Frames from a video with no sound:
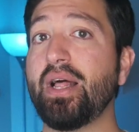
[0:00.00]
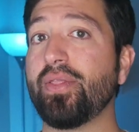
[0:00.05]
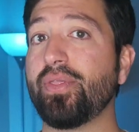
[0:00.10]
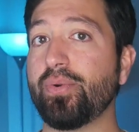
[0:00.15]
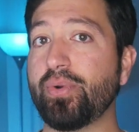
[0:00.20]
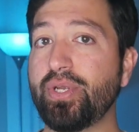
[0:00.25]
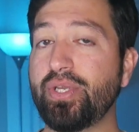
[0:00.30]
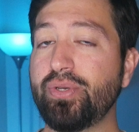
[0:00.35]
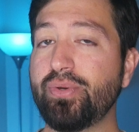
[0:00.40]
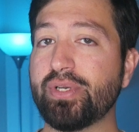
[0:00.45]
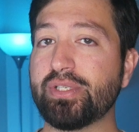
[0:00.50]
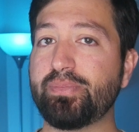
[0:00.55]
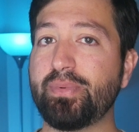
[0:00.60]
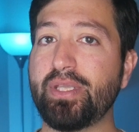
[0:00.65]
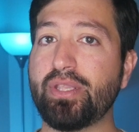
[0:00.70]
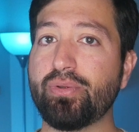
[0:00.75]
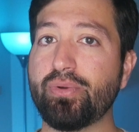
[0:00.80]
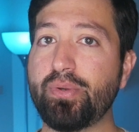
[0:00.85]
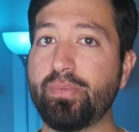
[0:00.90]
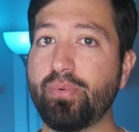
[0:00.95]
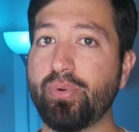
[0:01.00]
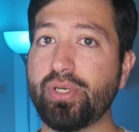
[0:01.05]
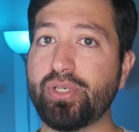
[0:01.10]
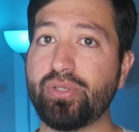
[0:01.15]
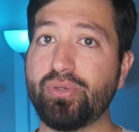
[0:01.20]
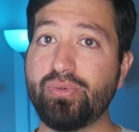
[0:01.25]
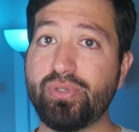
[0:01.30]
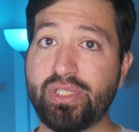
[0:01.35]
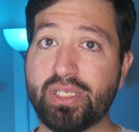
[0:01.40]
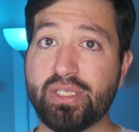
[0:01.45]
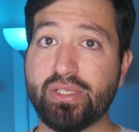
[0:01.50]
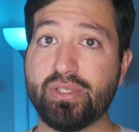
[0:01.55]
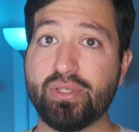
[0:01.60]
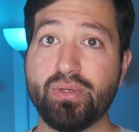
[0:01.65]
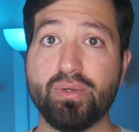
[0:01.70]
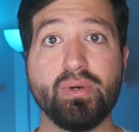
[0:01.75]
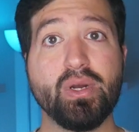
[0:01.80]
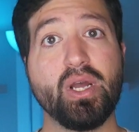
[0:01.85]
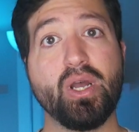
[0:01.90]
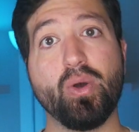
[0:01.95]
3 USB 3.2 Gen
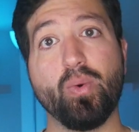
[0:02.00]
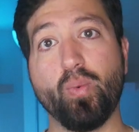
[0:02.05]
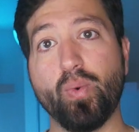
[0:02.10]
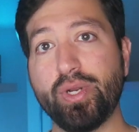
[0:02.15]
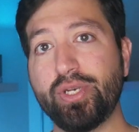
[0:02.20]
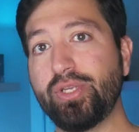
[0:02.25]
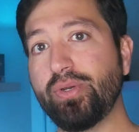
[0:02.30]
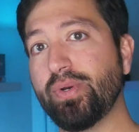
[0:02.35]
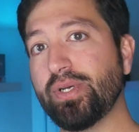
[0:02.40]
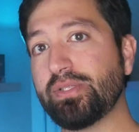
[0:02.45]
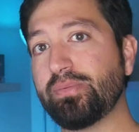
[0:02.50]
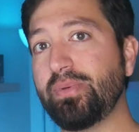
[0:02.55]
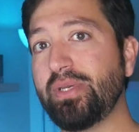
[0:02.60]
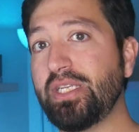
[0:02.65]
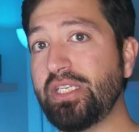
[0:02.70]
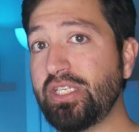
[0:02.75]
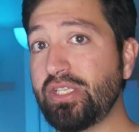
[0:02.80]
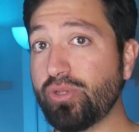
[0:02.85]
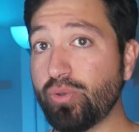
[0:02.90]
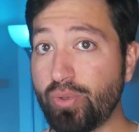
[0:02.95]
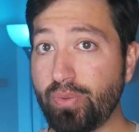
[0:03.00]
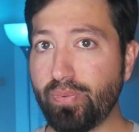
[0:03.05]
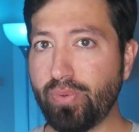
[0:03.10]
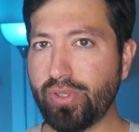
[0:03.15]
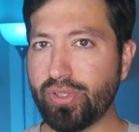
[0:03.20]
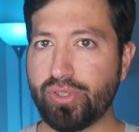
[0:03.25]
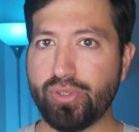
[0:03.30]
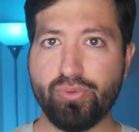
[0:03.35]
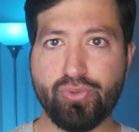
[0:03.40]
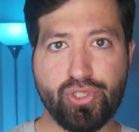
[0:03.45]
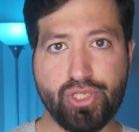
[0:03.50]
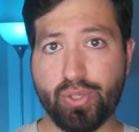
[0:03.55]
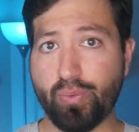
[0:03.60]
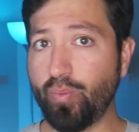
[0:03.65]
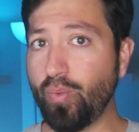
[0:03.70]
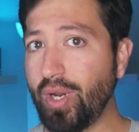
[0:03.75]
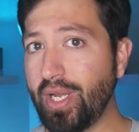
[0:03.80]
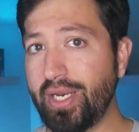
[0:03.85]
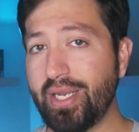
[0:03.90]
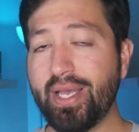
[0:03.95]
2, 1 USB 3.2 Gen
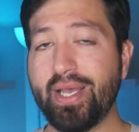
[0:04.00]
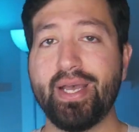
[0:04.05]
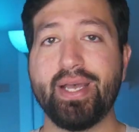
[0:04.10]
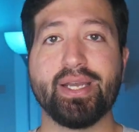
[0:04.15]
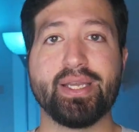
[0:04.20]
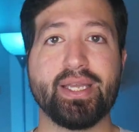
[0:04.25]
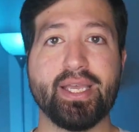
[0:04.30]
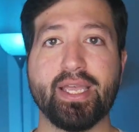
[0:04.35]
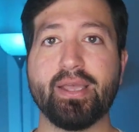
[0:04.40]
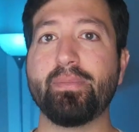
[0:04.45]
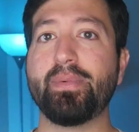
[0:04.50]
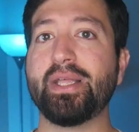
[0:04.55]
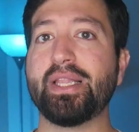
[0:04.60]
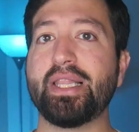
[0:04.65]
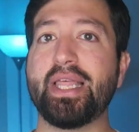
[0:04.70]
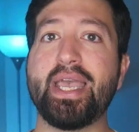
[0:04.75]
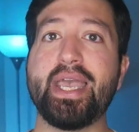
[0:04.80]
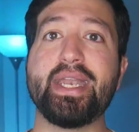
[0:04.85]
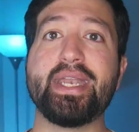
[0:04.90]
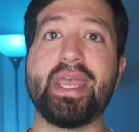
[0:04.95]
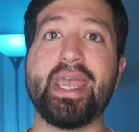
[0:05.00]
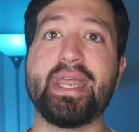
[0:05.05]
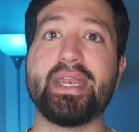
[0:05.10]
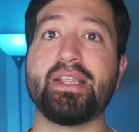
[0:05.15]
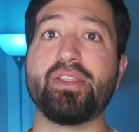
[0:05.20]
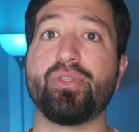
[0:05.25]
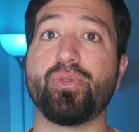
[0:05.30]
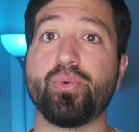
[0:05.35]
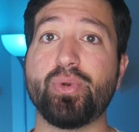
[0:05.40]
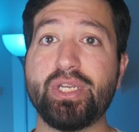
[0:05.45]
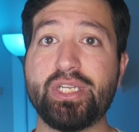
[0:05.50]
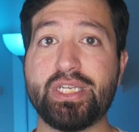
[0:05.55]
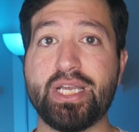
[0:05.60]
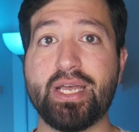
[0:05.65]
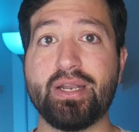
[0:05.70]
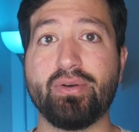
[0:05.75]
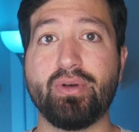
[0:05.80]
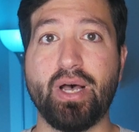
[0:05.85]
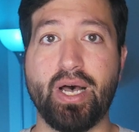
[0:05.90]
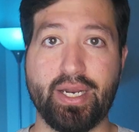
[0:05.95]
1, Gigabit LAN, and a
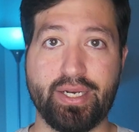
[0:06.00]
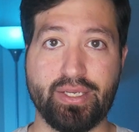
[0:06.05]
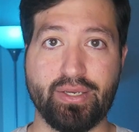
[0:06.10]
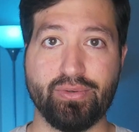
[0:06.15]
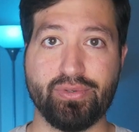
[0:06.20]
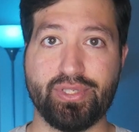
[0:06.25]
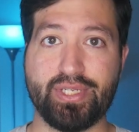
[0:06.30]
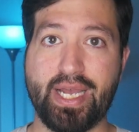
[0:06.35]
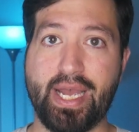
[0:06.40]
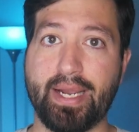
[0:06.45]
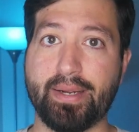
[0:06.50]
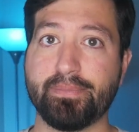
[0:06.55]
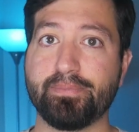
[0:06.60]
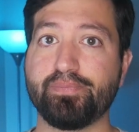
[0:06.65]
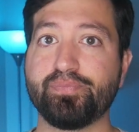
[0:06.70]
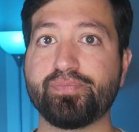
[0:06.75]
3-channel audio jack.